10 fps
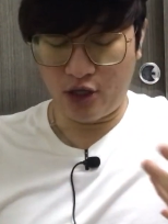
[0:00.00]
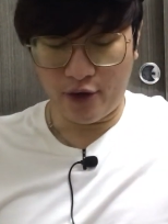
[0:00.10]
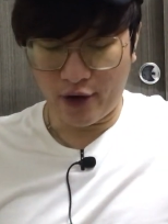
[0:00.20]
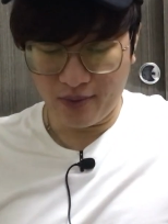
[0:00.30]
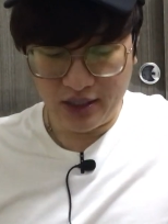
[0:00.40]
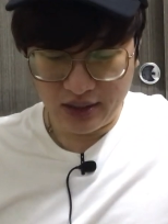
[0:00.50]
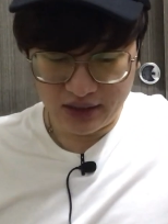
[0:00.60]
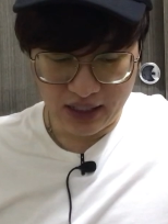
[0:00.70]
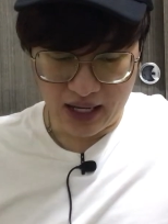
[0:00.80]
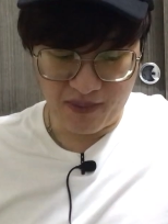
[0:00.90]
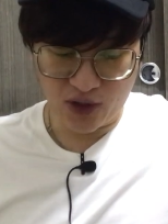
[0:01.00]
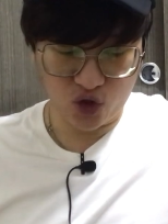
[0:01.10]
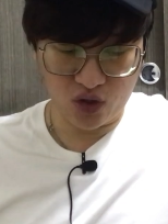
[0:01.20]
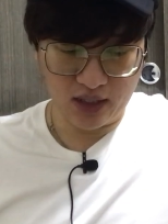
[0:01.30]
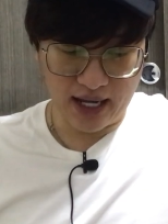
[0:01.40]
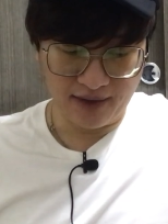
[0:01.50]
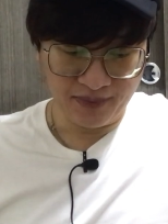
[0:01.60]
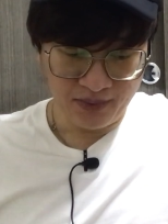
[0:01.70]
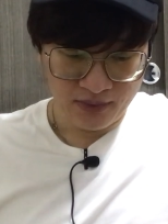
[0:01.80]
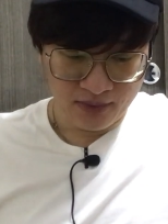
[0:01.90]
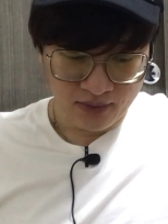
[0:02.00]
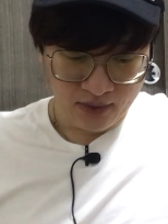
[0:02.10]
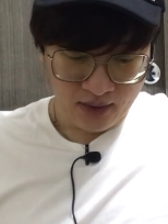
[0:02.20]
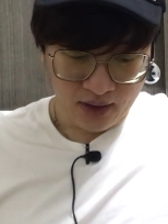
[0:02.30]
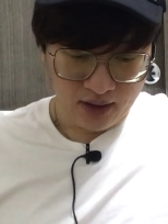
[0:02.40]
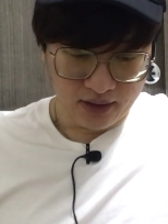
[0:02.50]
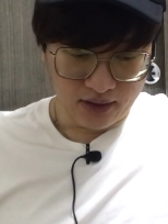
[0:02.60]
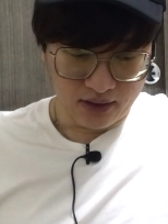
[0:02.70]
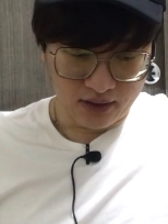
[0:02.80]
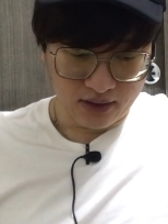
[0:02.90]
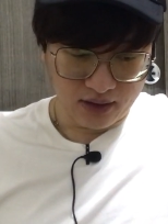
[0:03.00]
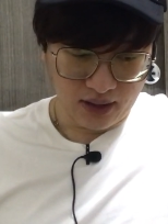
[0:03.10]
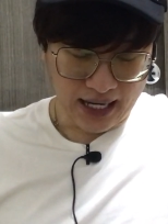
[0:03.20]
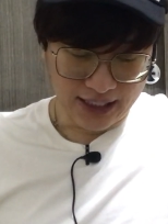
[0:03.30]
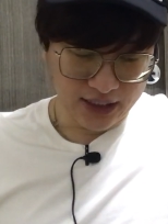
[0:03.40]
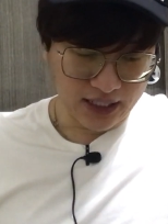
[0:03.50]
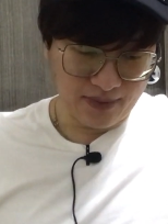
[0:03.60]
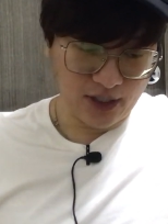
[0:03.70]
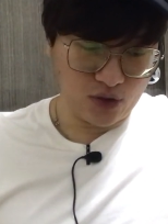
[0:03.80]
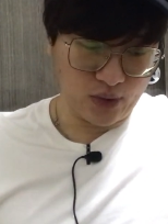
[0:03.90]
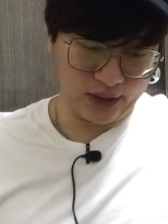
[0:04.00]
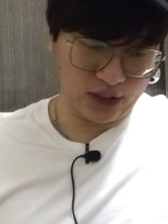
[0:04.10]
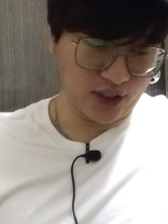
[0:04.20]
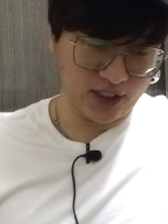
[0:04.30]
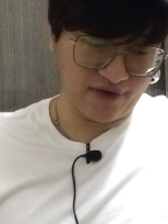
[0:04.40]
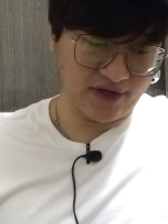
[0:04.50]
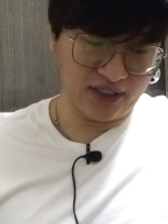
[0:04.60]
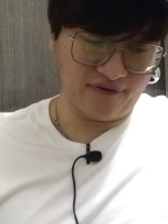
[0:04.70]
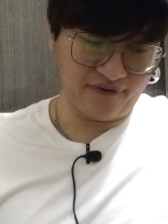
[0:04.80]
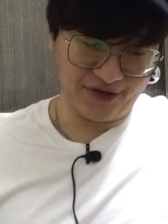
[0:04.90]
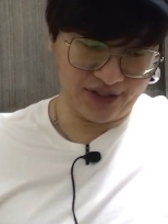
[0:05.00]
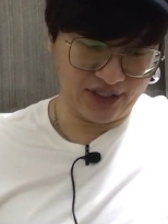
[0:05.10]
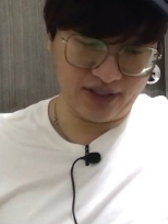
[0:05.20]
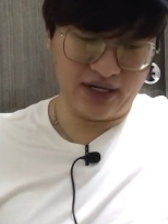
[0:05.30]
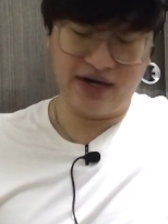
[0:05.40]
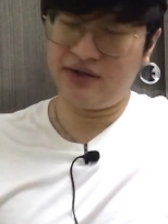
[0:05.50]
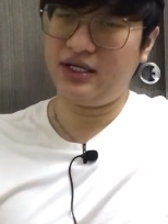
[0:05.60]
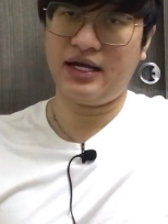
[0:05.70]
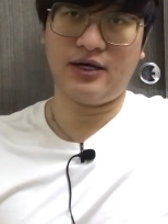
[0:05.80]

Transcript: the lobbies and make sure that the landscaping you install service the first year, everything